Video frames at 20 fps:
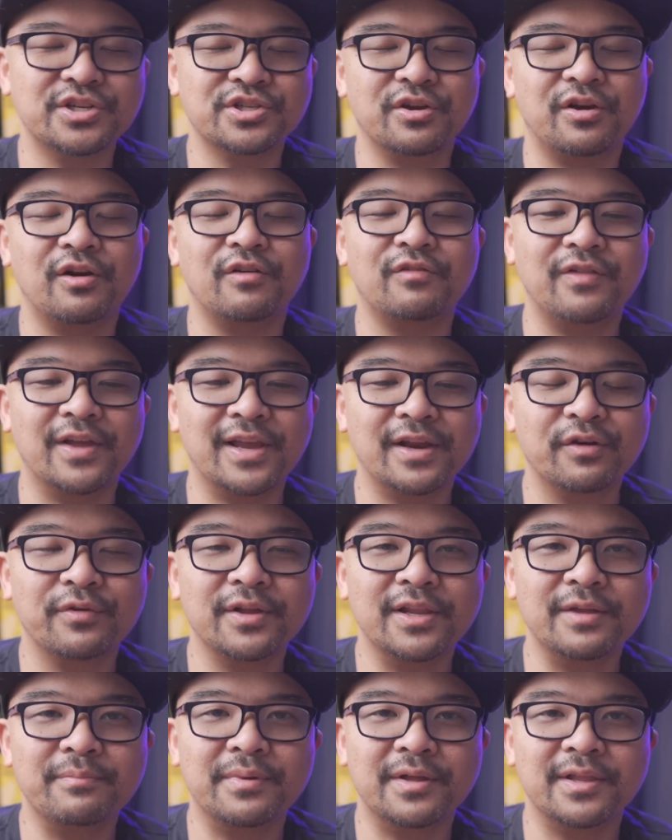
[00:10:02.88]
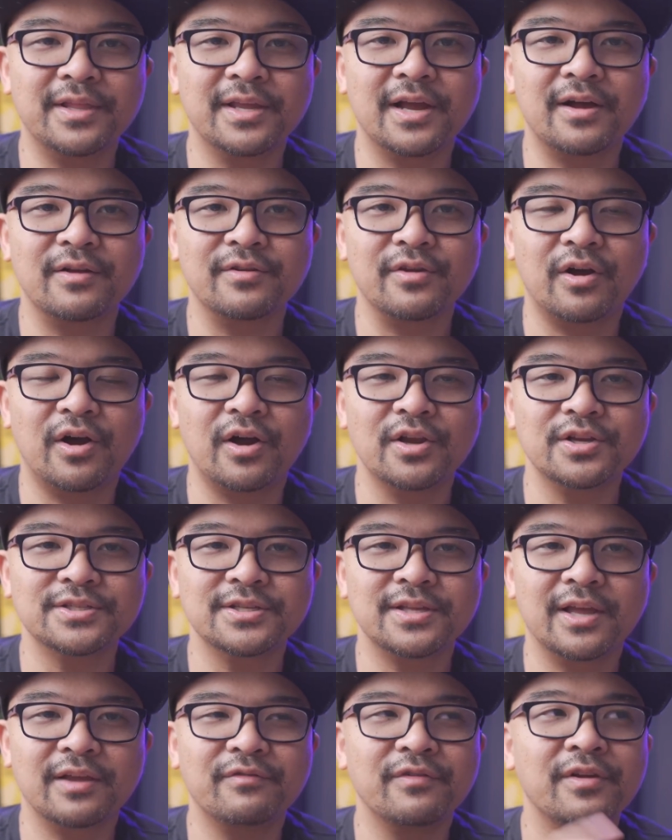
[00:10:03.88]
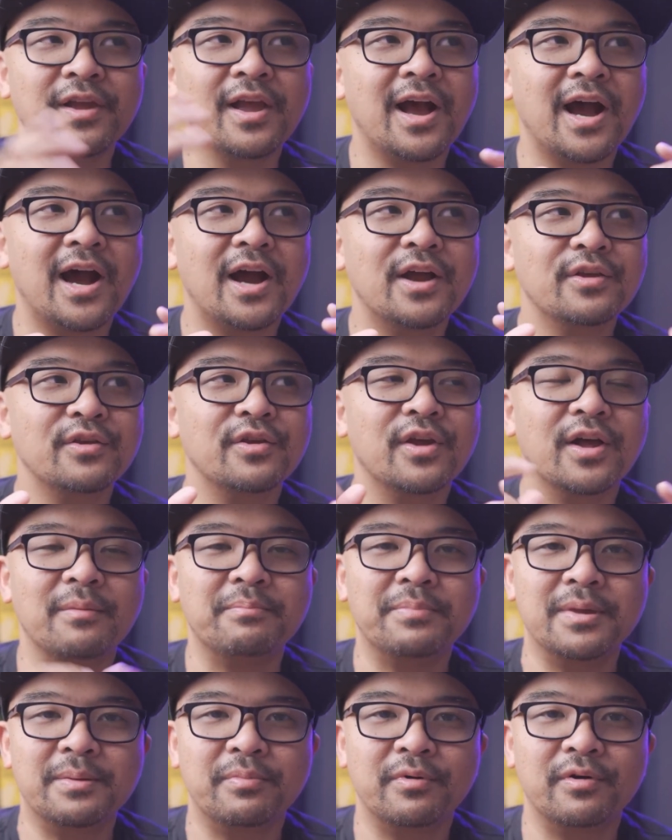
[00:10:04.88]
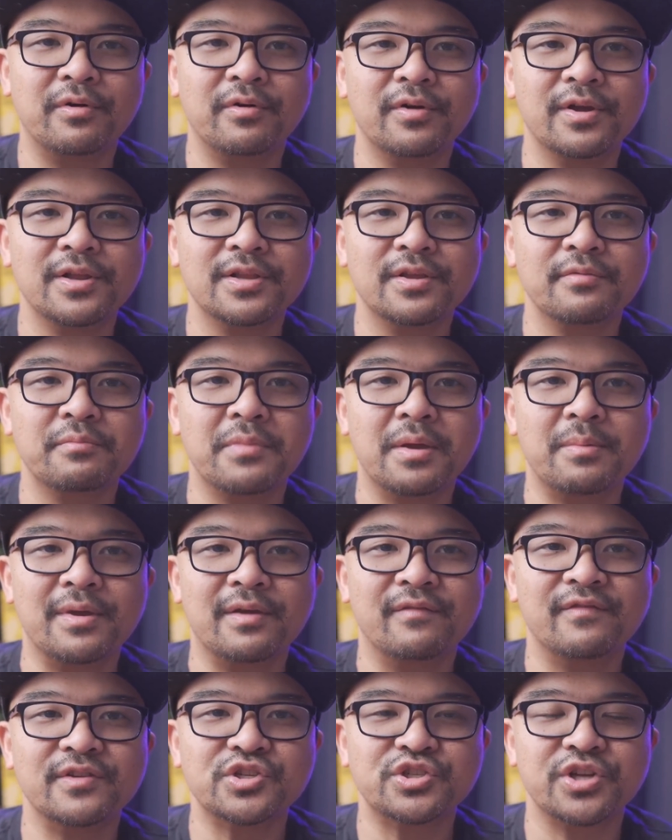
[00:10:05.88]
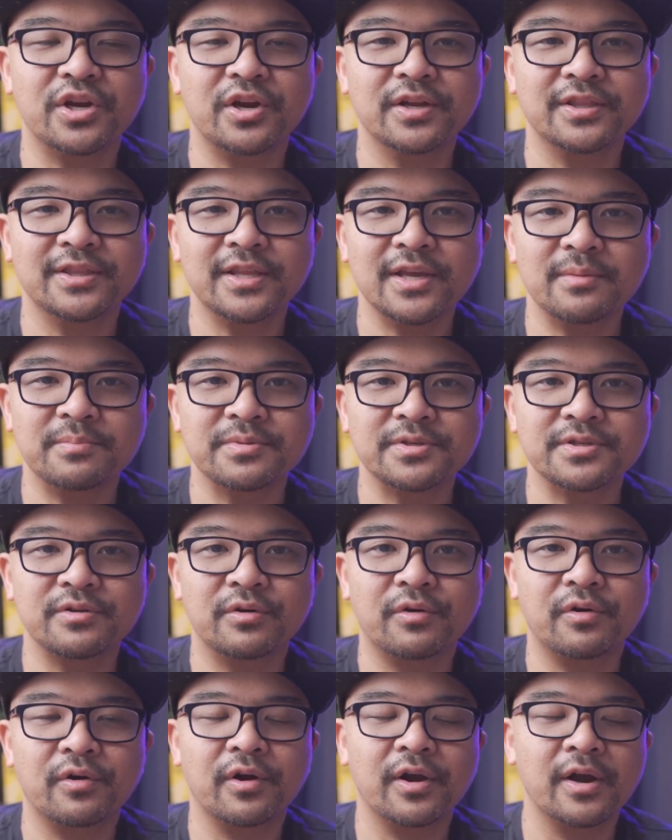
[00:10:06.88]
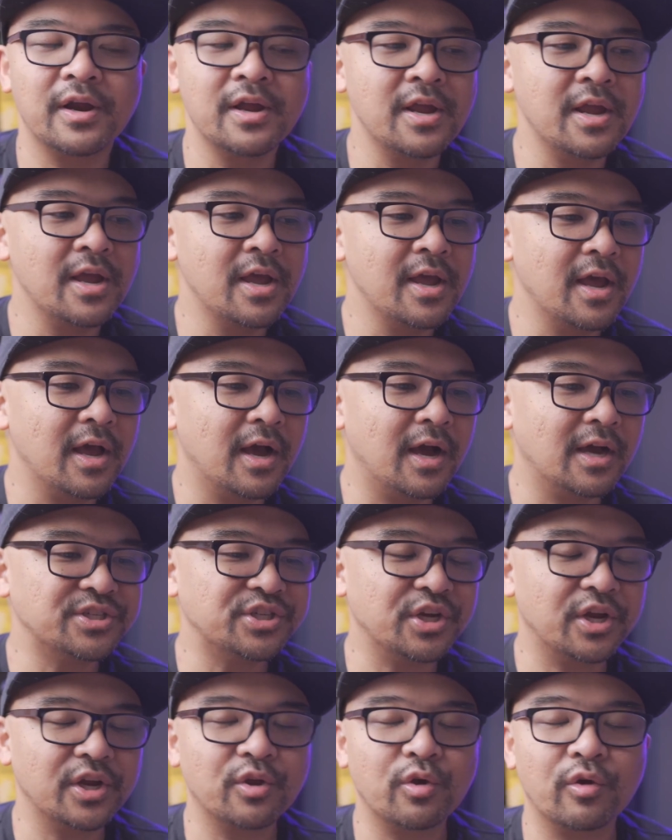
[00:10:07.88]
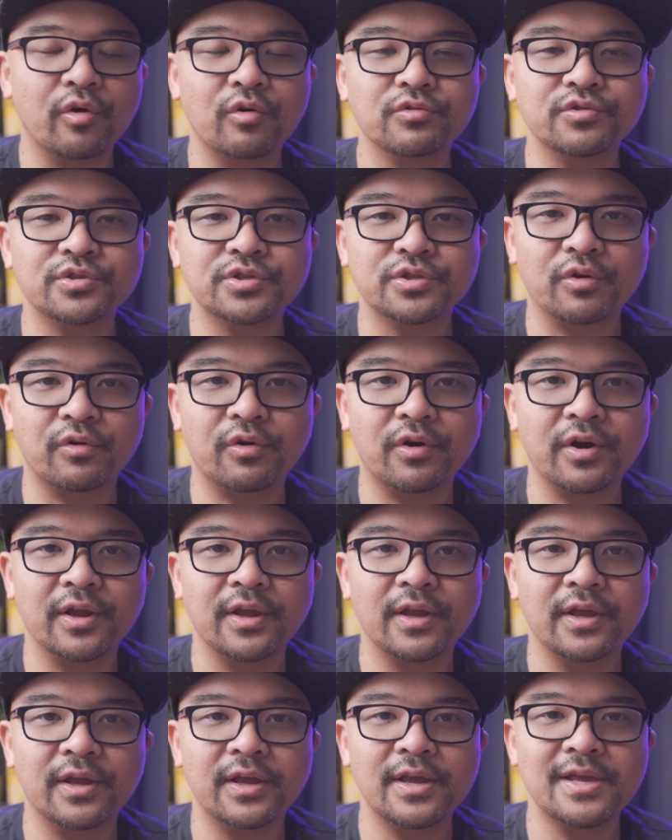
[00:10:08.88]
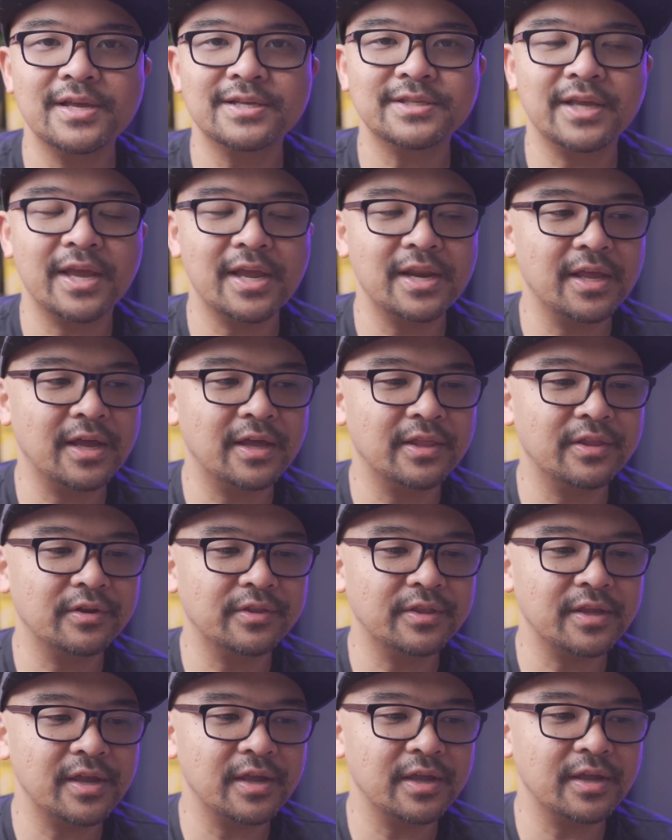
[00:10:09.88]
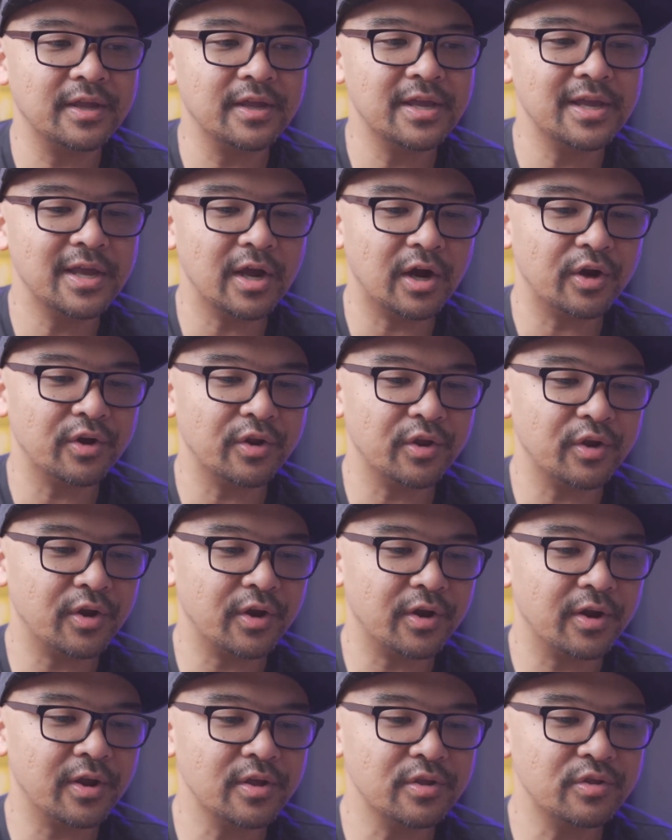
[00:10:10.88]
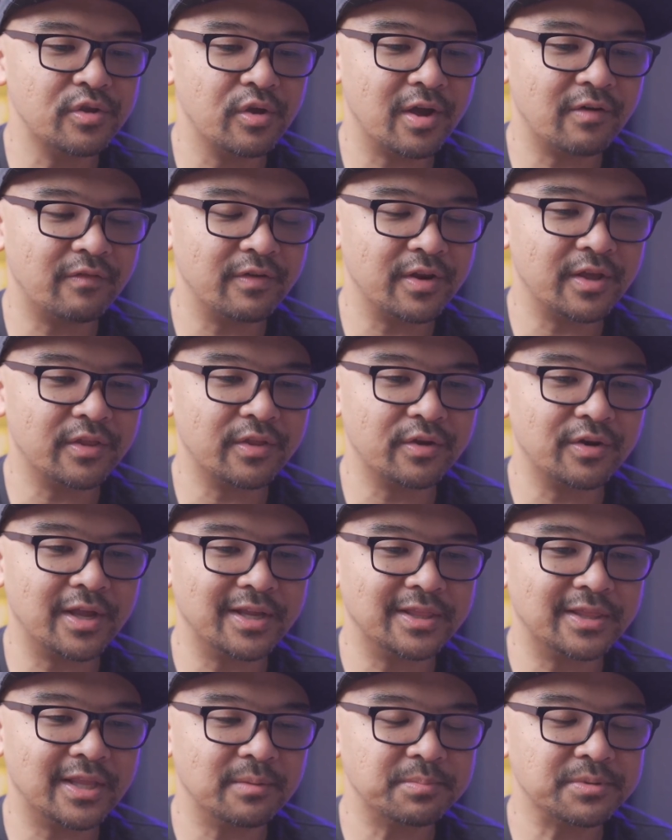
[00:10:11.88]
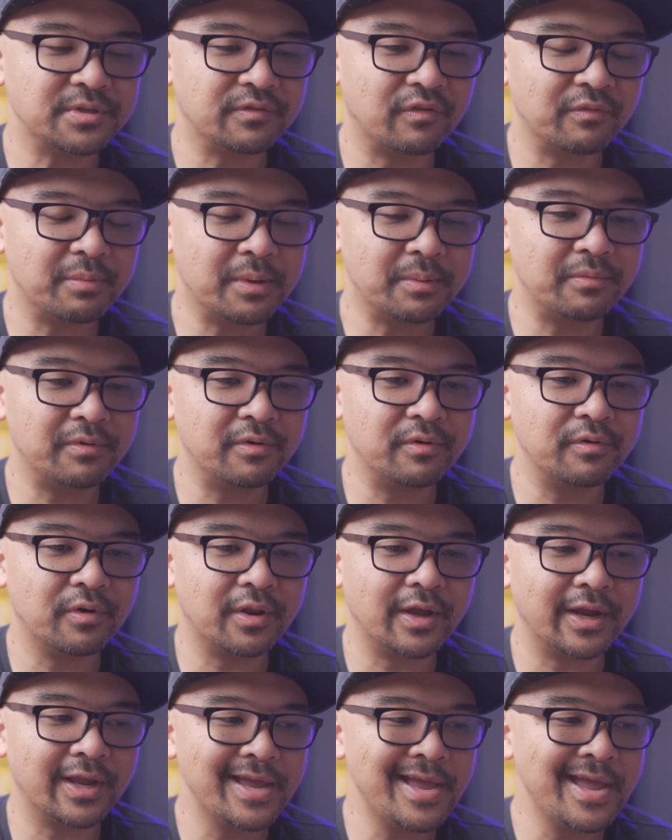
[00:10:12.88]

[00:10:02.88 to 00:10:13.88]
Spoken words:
of like really building out your audience. Like, how do you help people, and maybe even sharing tips or sharing your own story is any other thing. Or do you have any other like tips for people who are like,